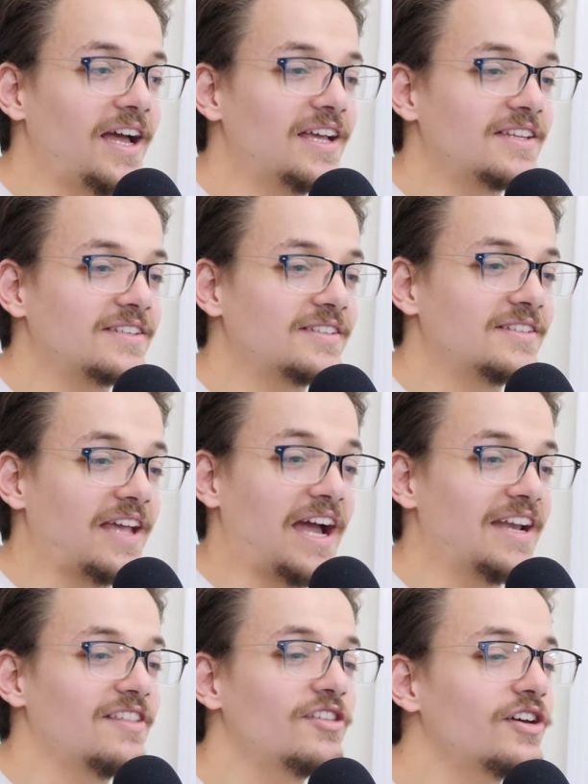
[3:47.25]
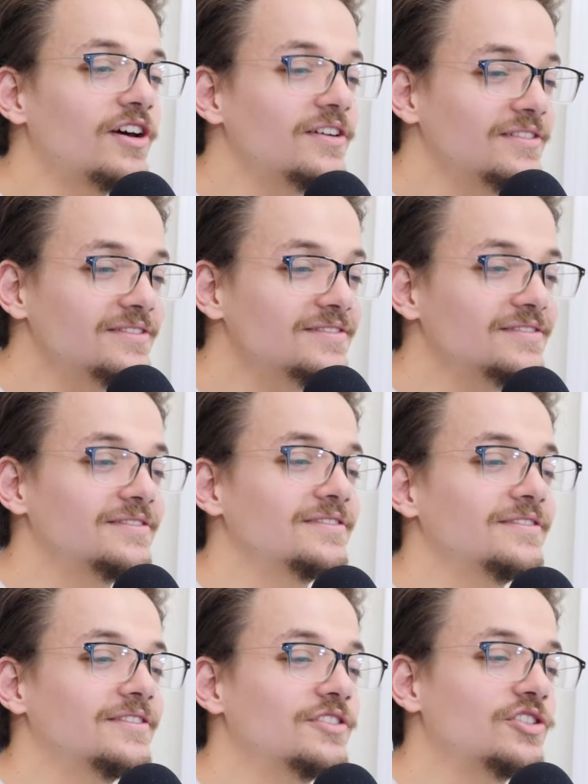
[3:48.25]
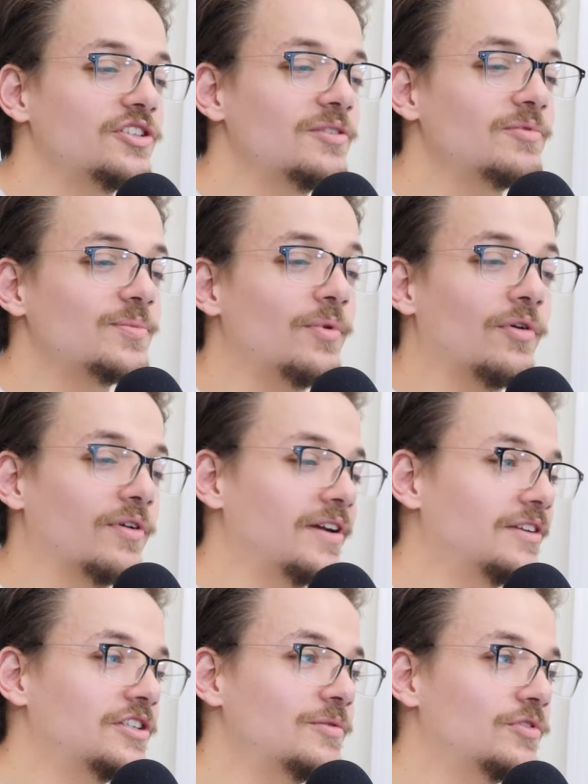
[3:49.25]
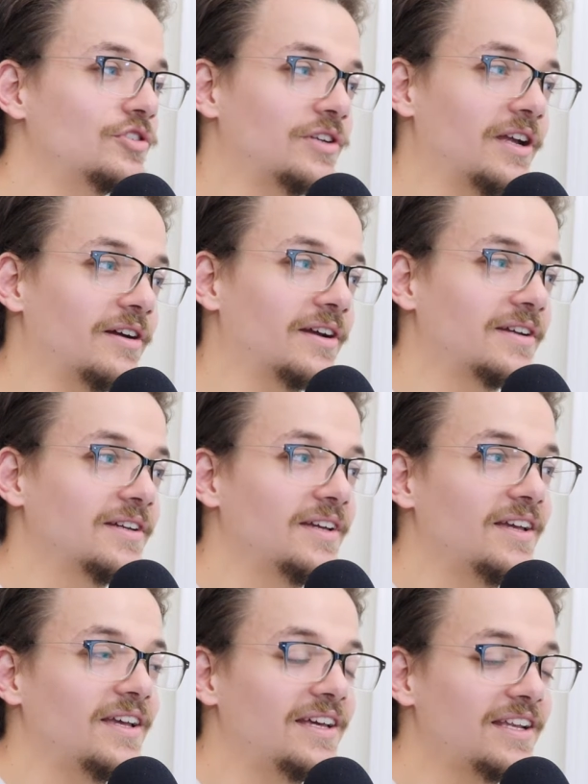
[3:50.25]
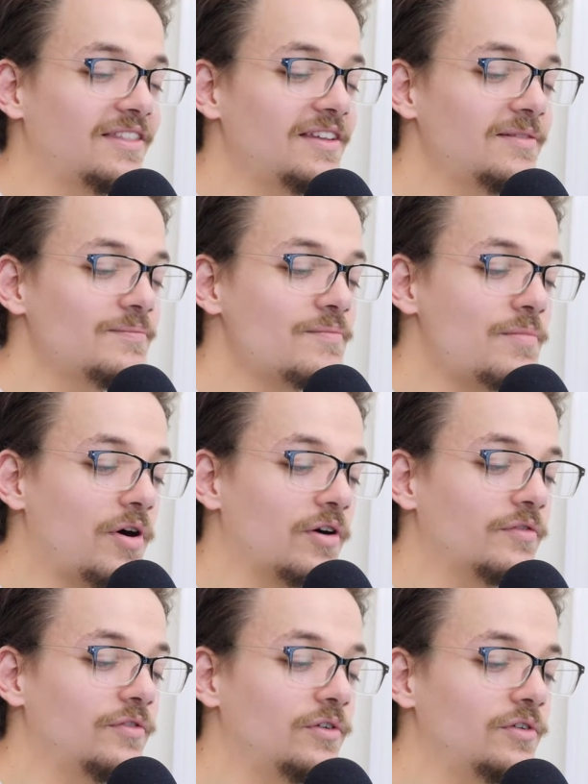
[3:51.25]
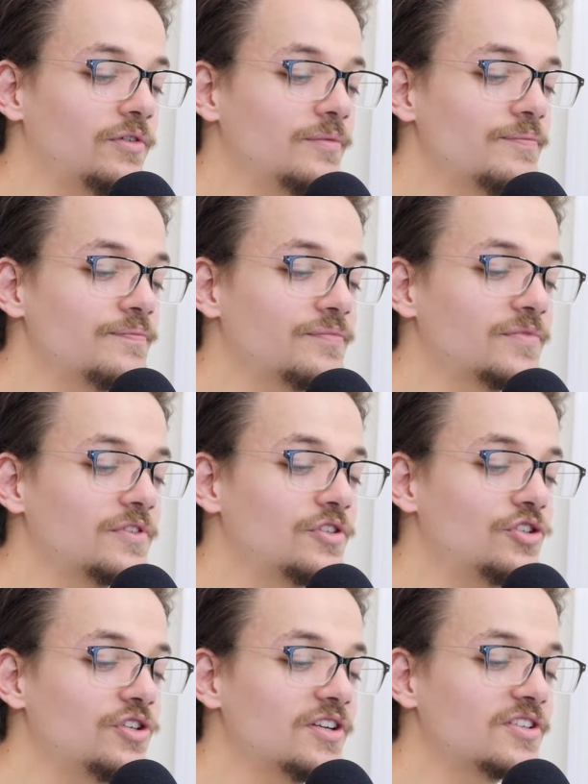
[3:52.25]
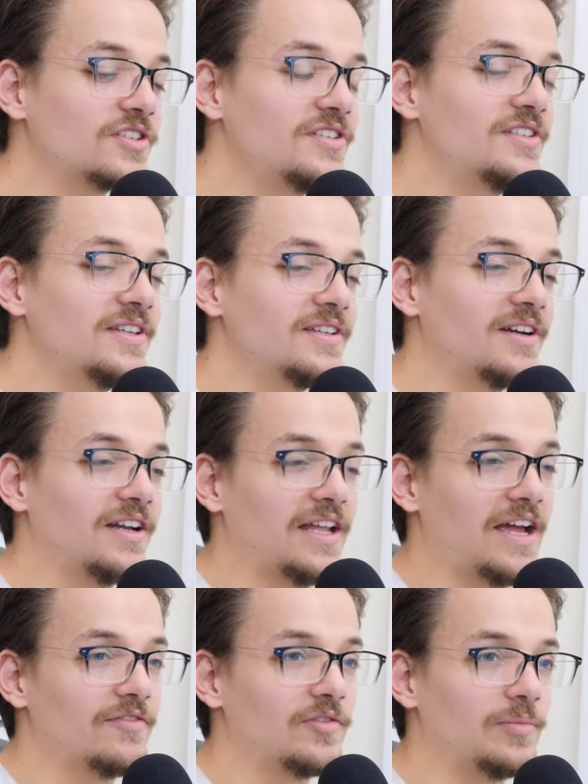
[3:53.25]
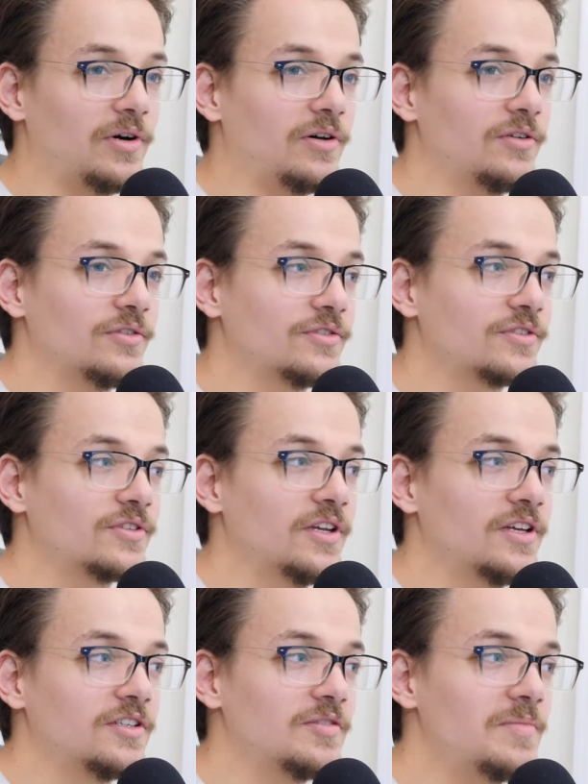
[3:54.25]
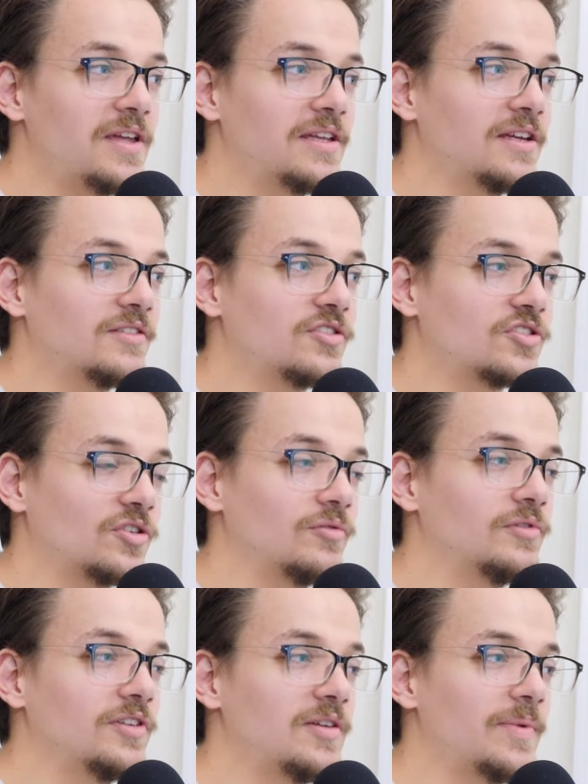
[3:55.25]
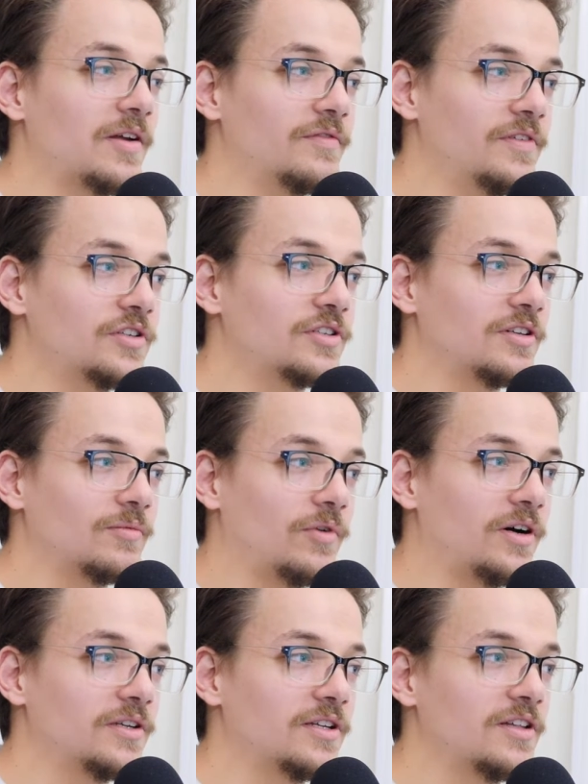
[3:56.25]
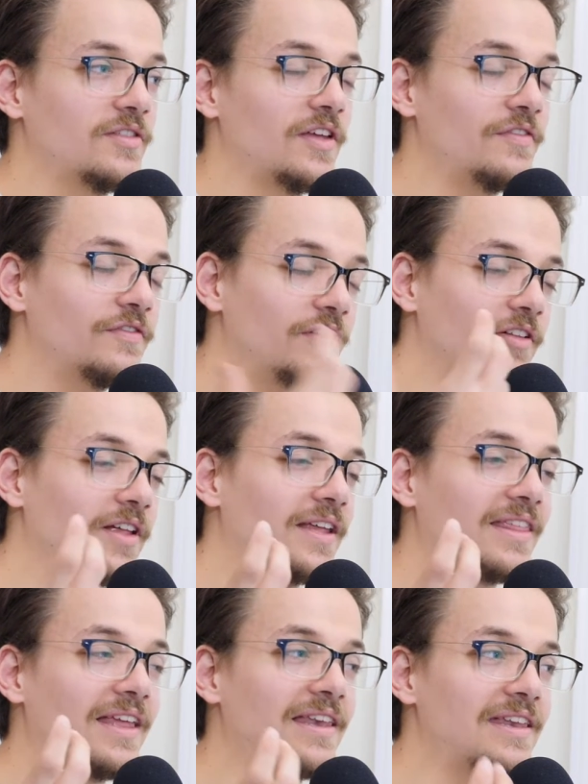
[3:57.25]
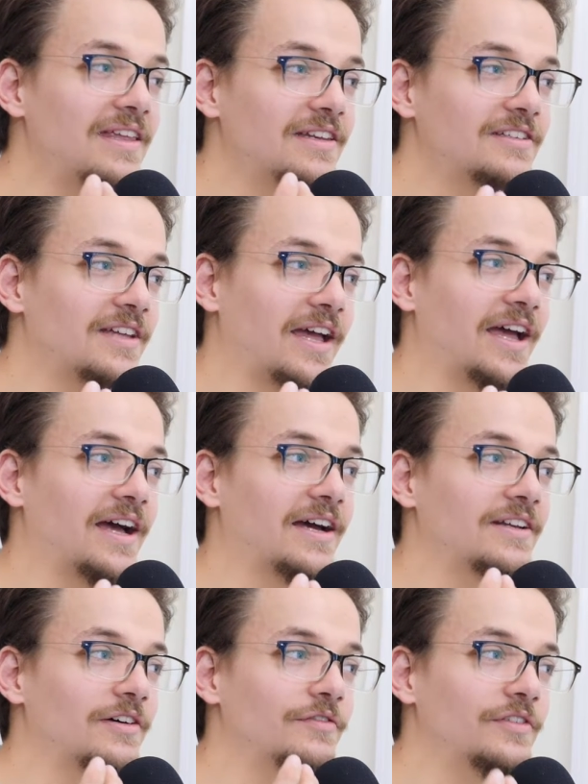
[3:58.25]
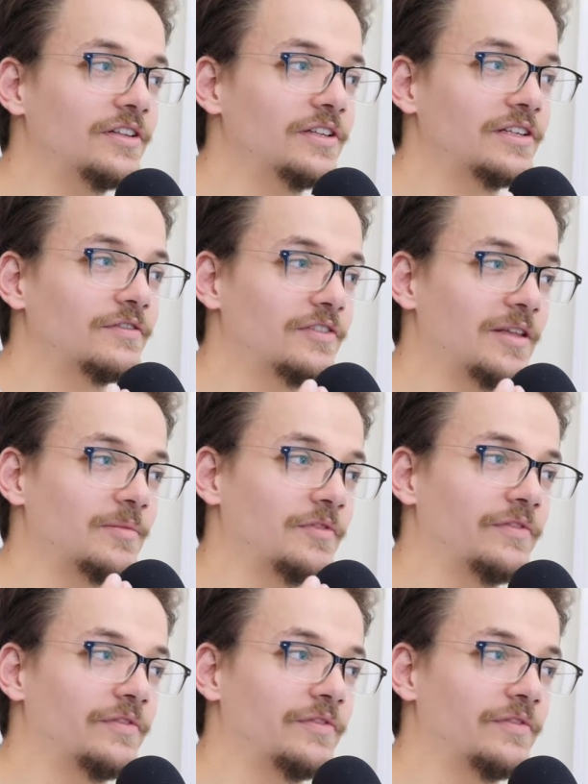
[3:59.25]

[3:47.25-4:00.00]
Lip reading: as Adthika, she was boring. She was generic. And I think Marvel just did not have the balls to make it solely about Vision and Wanda. They felt like they needed to add a villain for them